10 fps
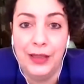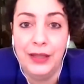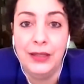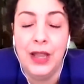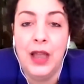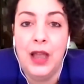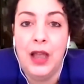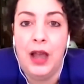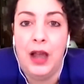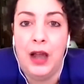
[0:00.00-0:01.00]
this.
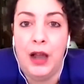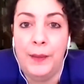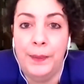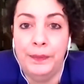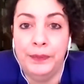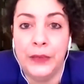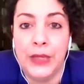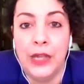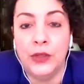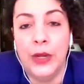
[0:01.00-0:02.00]

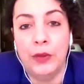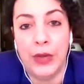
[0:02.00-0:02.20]
And when we